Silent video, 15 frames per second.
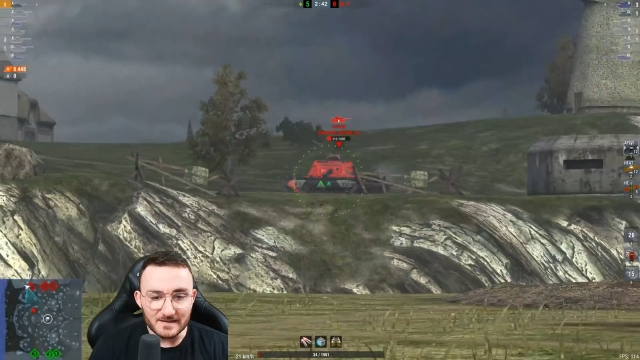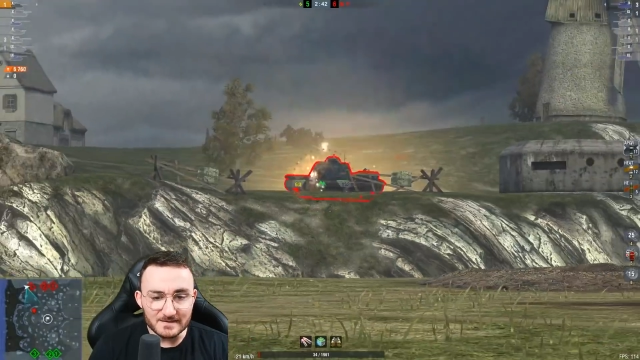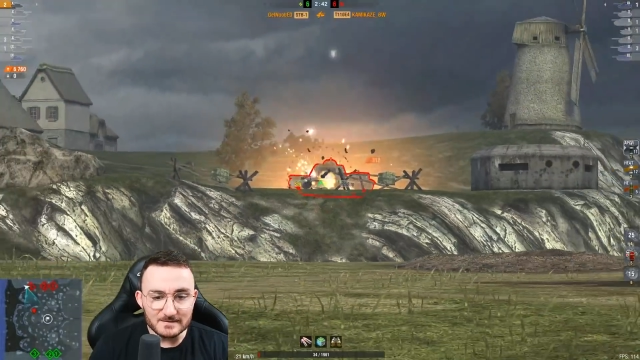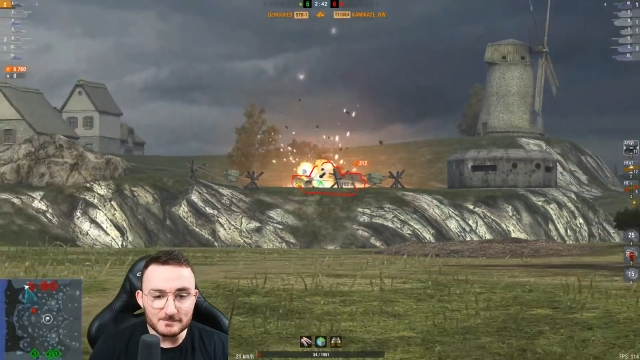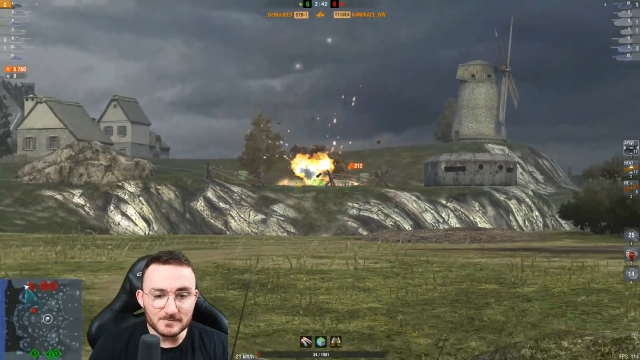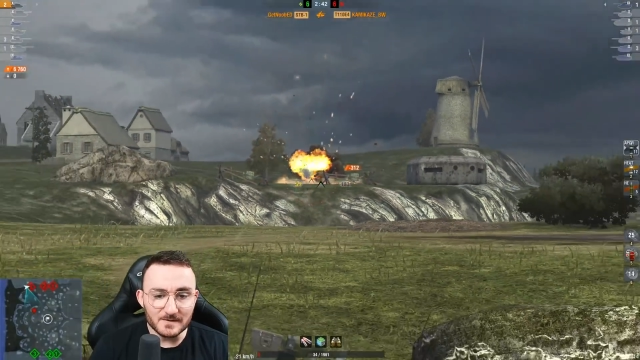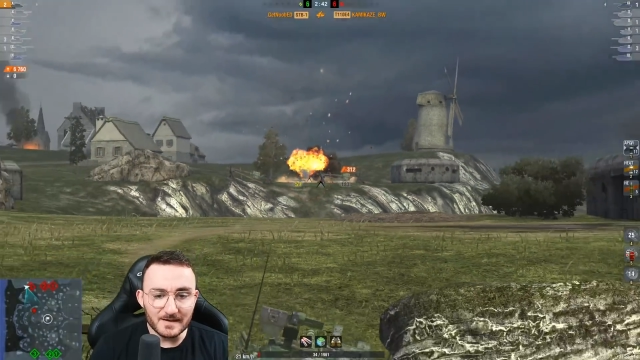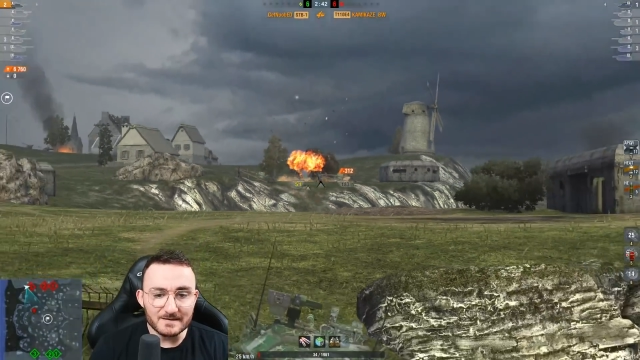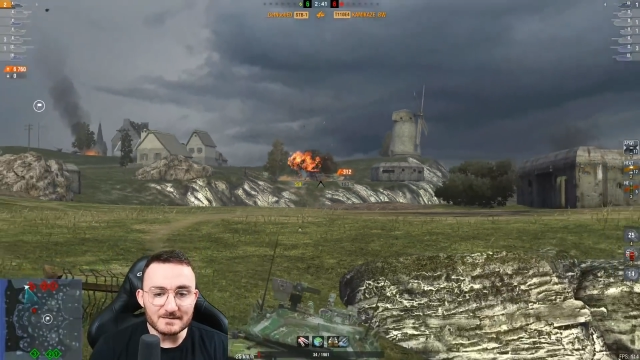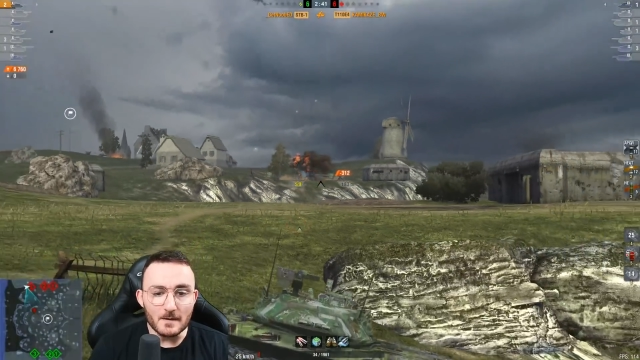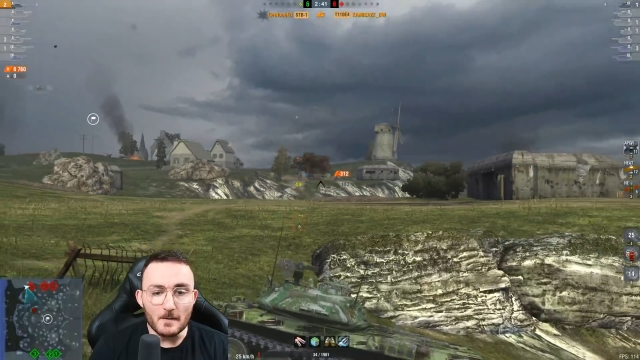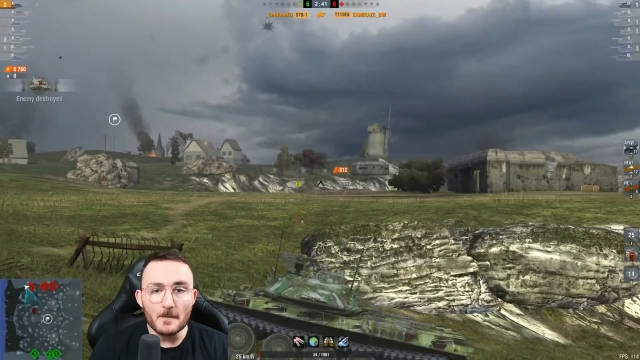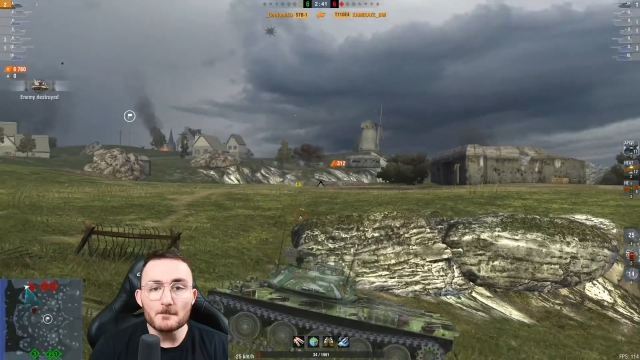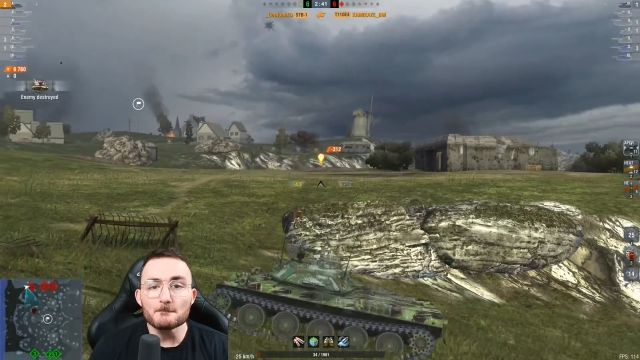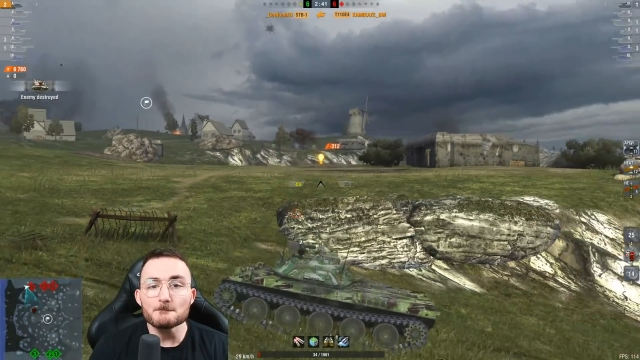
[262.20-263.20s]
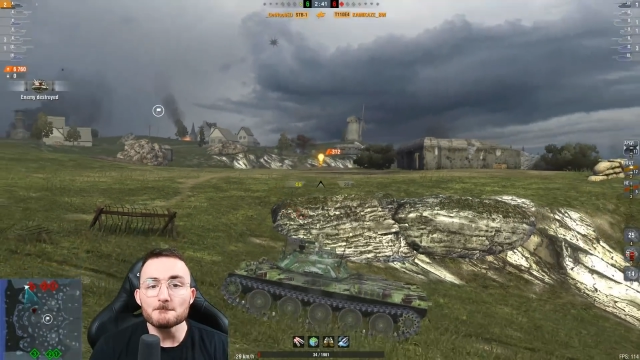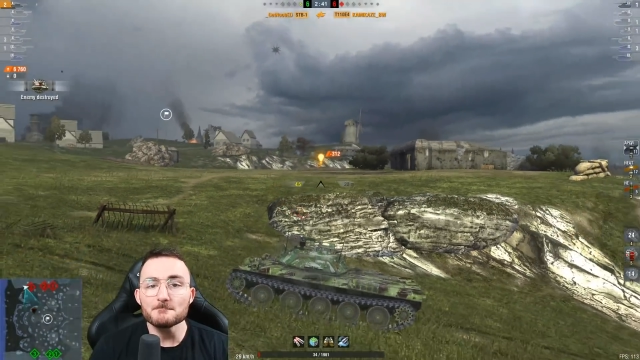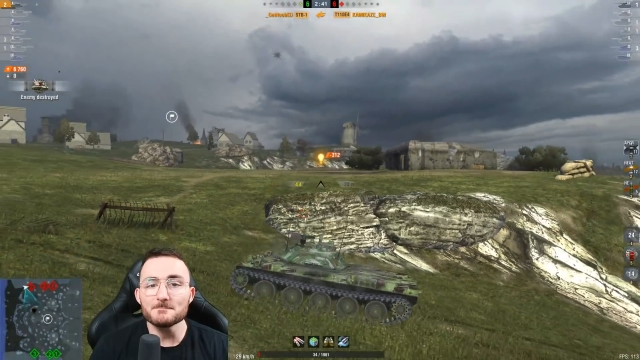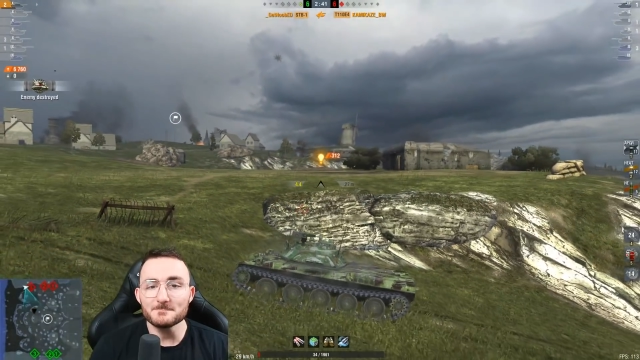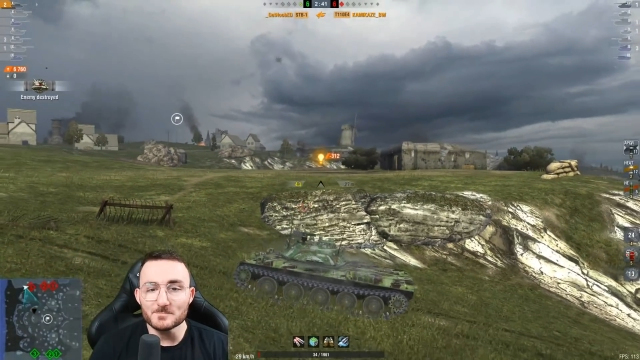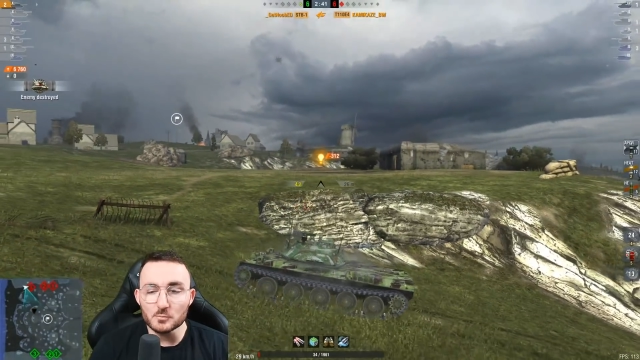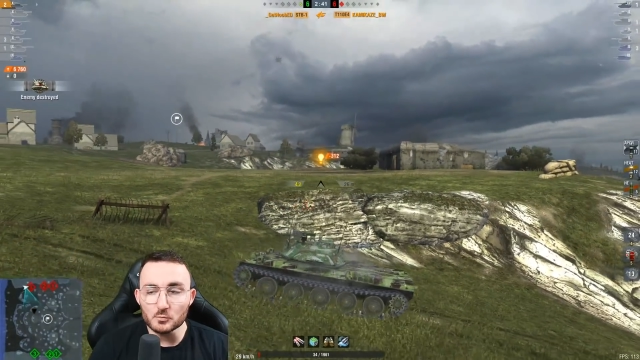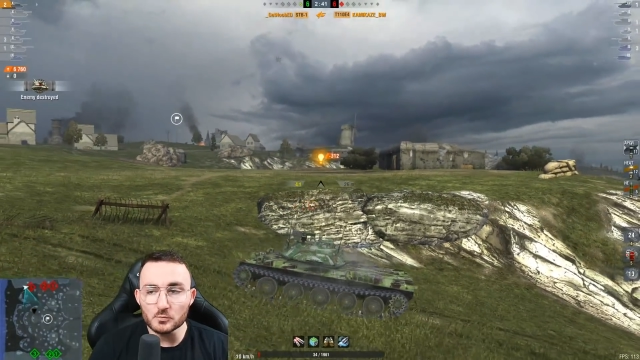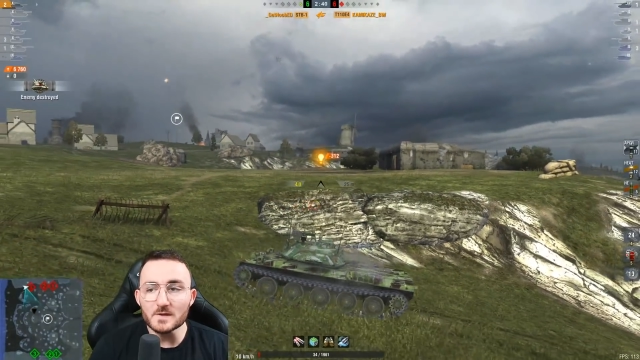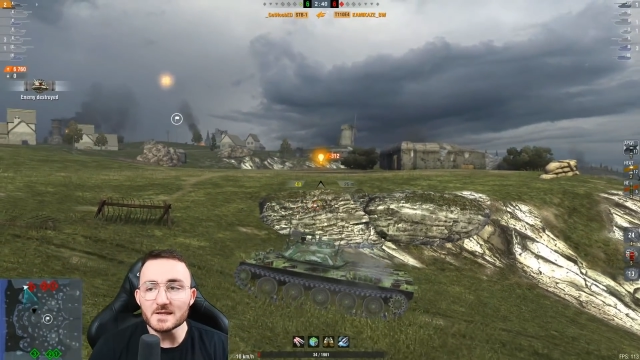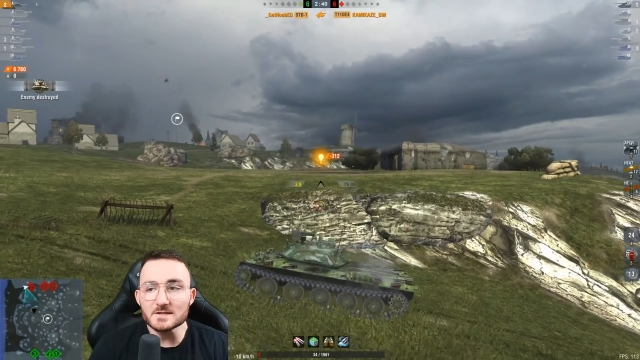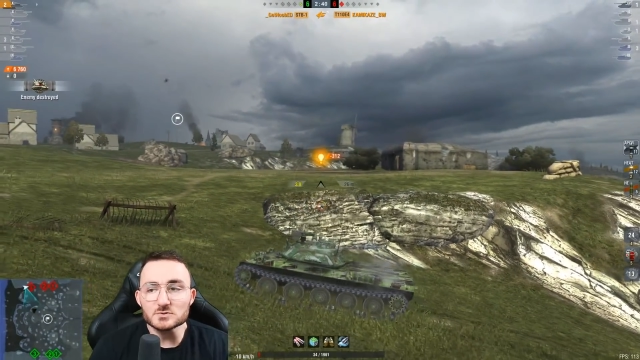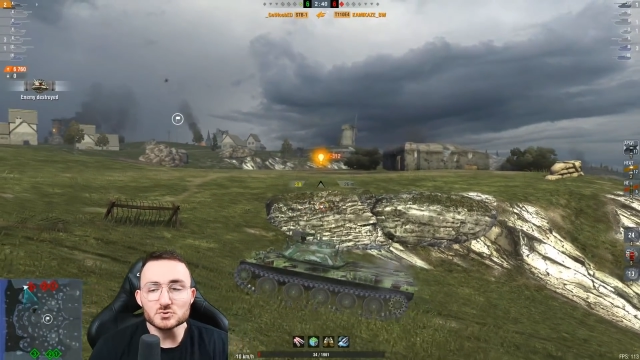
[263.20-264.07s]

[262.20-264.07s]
he played really